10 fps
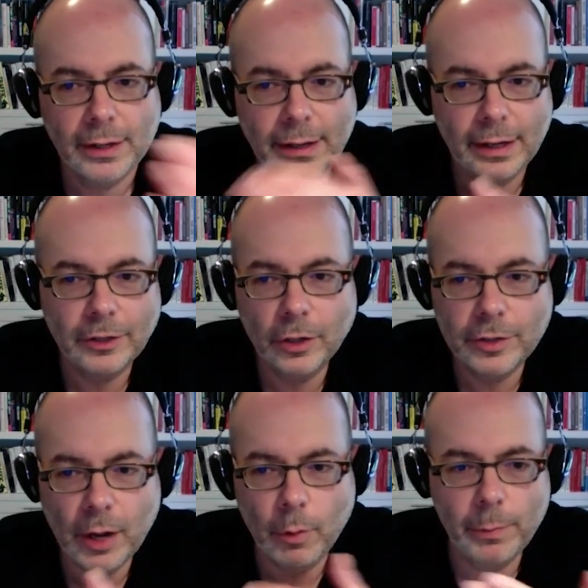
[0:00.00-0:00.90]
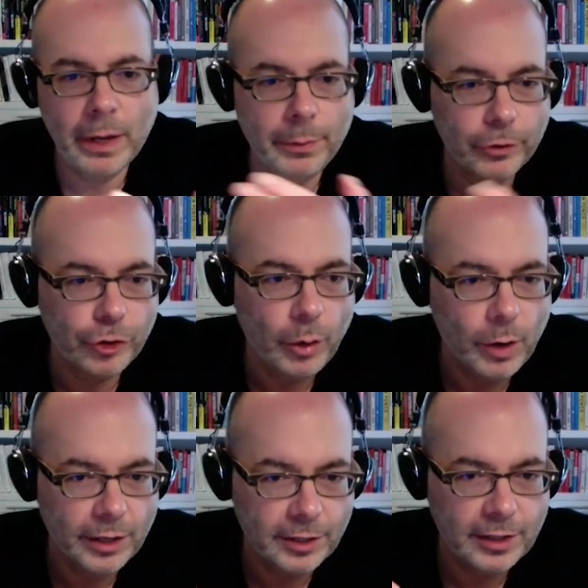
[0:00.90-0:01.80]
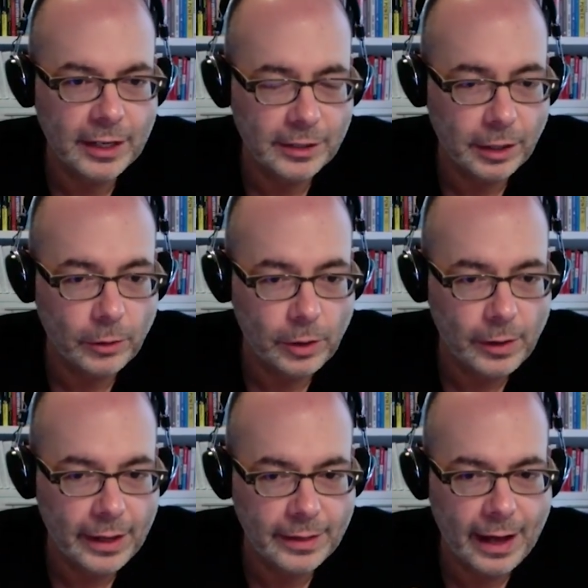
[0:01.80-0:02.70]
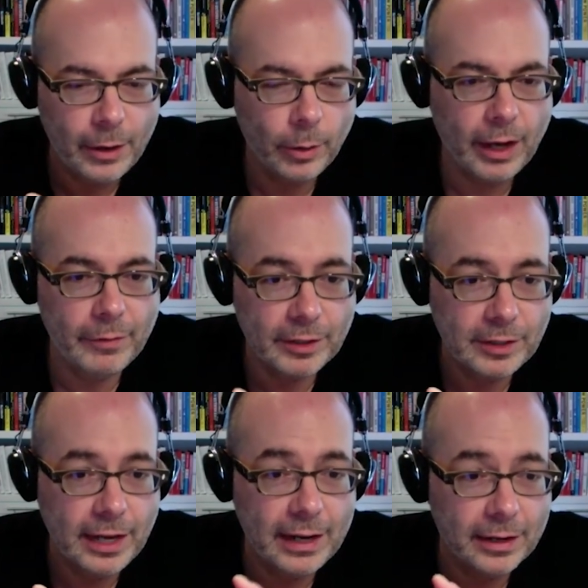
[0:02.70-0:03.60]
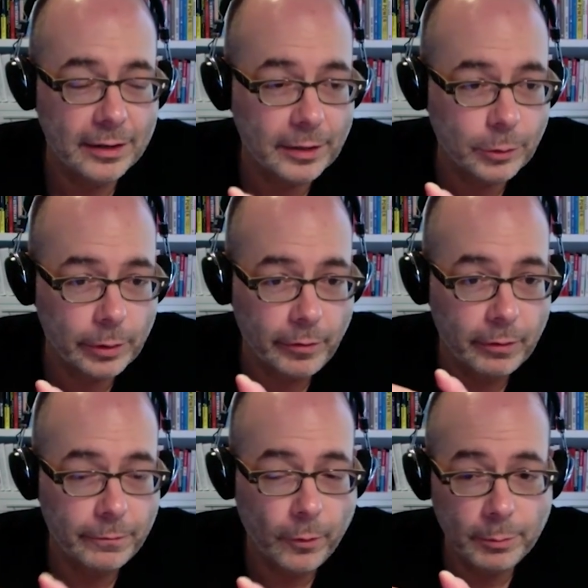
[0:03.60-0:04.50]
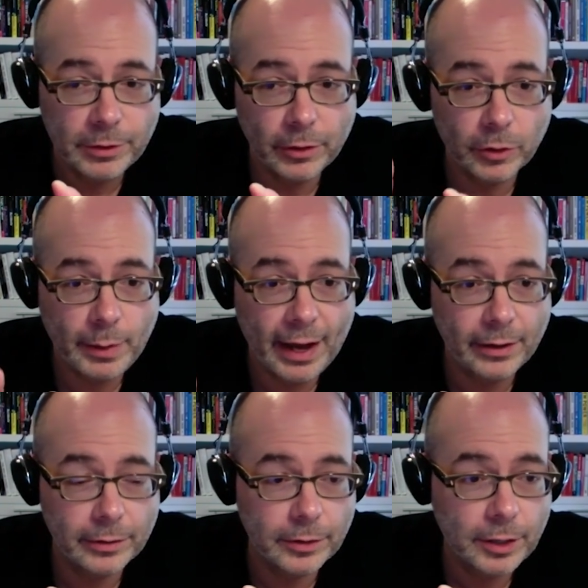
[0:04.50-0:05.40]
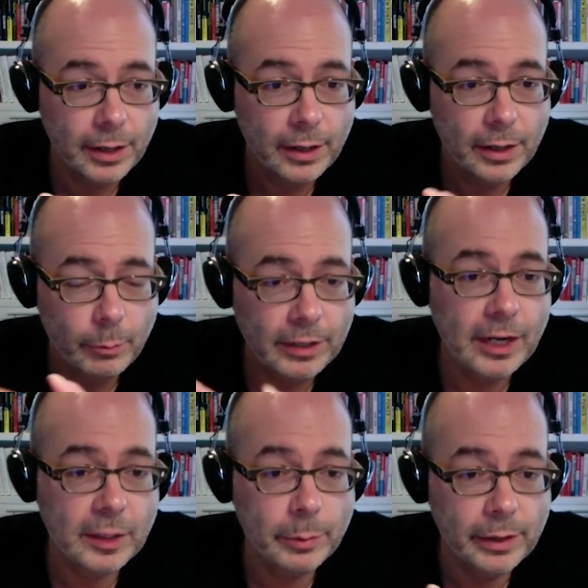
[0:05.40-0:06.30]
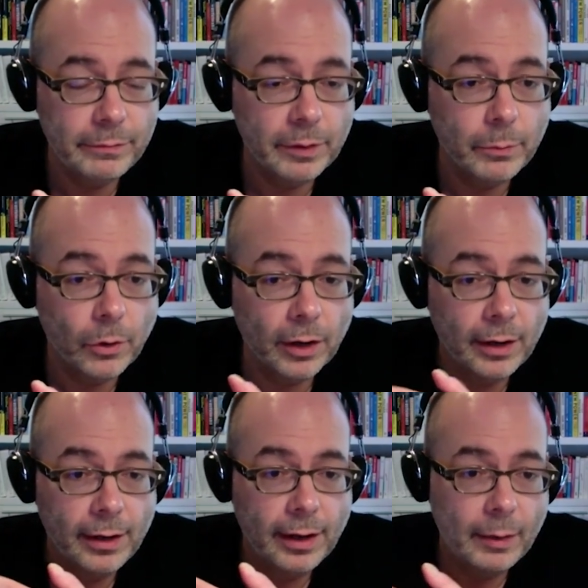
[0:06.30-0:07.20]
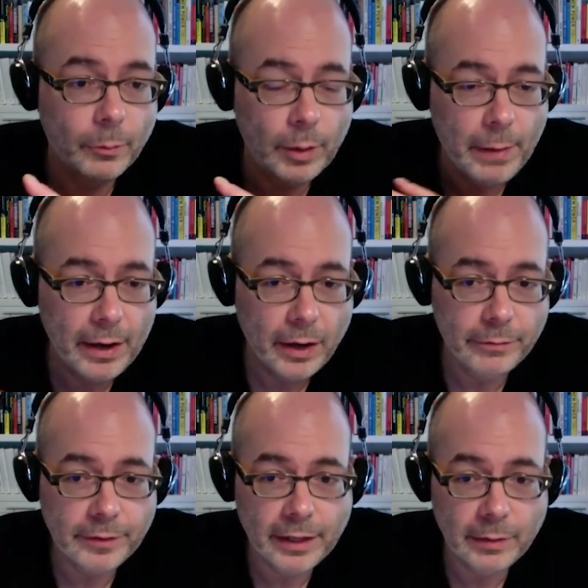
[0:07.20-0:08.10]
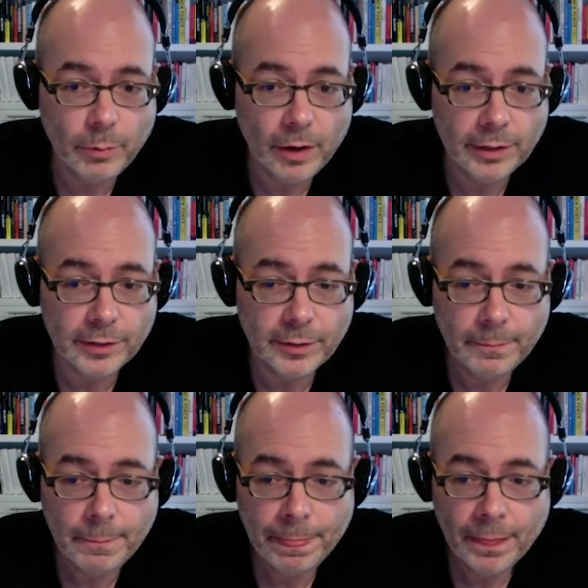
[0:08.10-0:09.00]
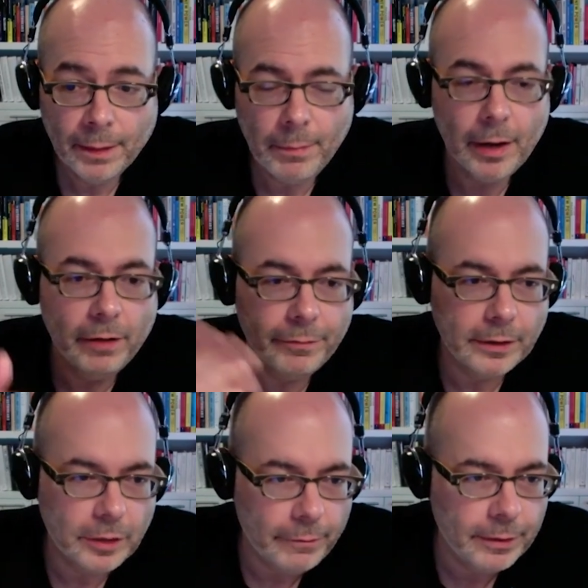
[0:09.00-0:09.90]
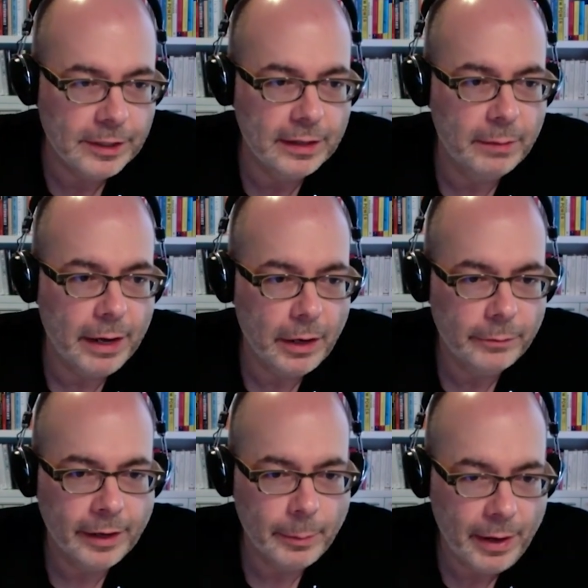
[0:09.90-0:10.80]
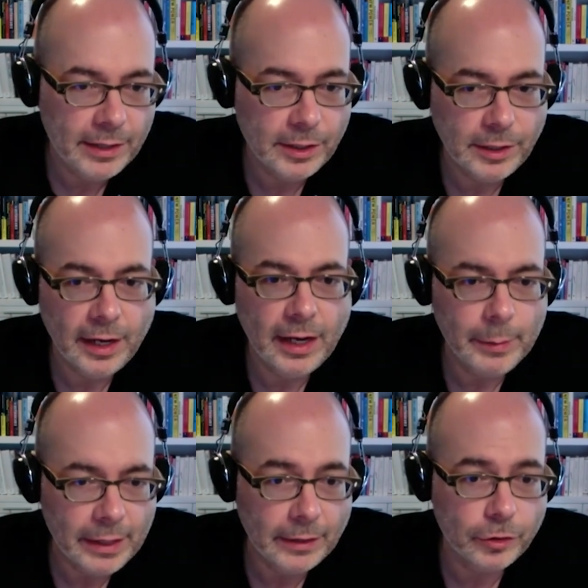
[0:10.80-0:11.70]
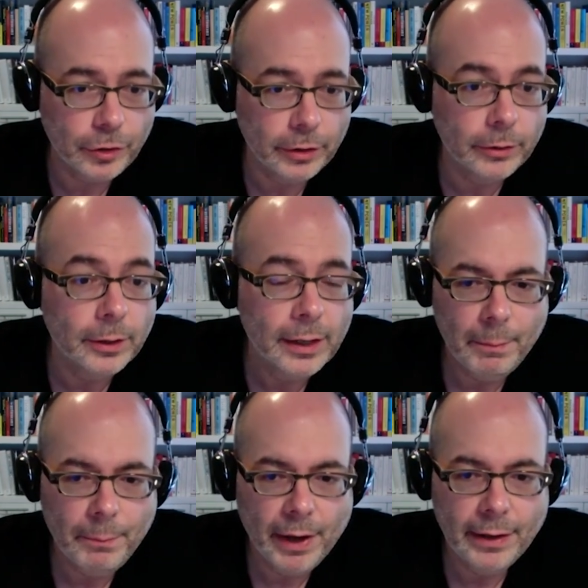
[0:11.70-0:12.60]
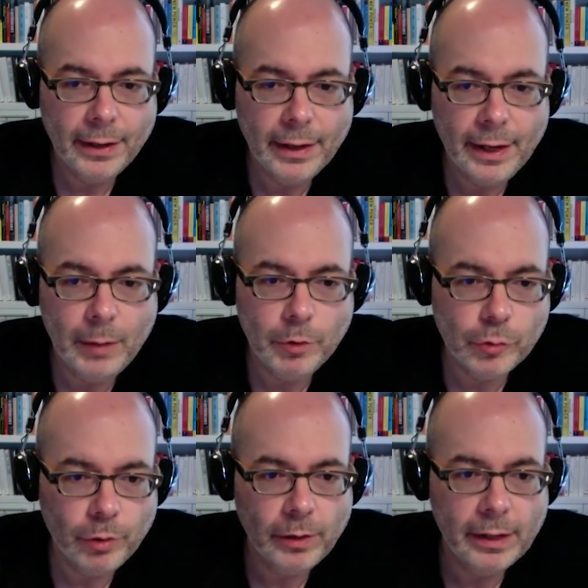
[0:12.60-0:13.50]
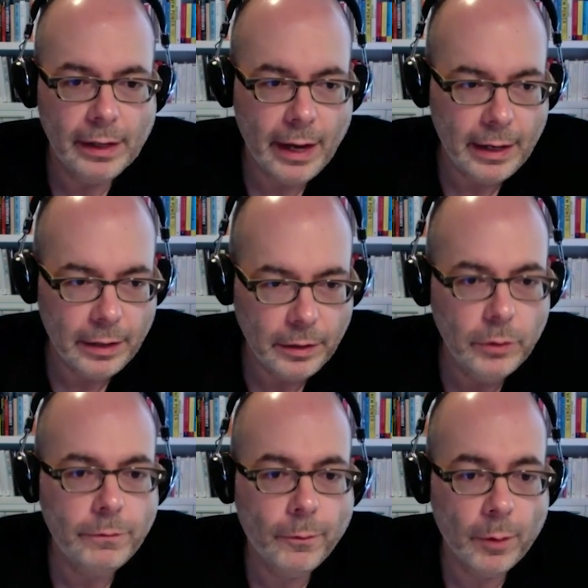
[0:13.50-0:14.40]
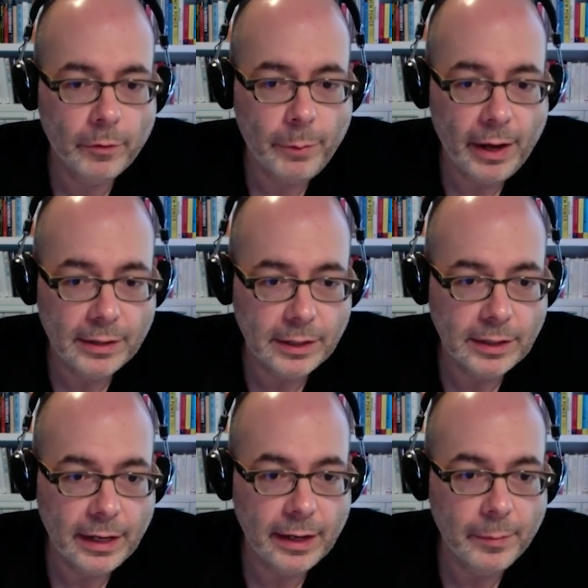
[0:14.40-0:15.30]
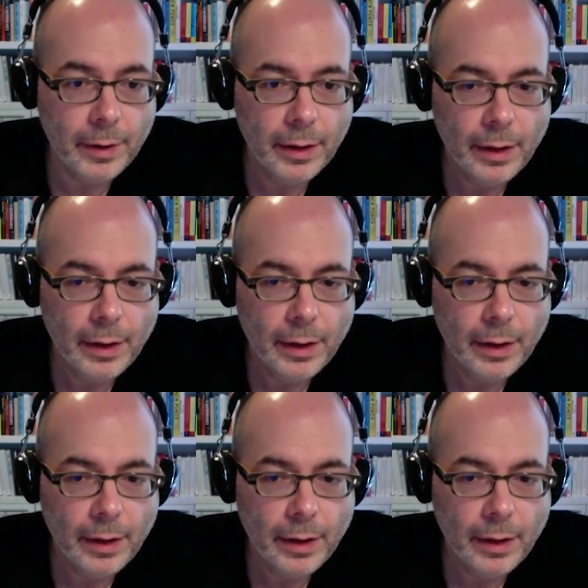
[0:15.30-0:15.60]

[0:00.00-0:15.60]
it turns out when people show us things that look like that or give us data that sort of conforms to those patterns, we tend to believe them more. And what Madoff did was, Madoff, it's often said that Madoff ran a Ponzi scheme, and that's true, but it was really a new form of Ponzi scheme.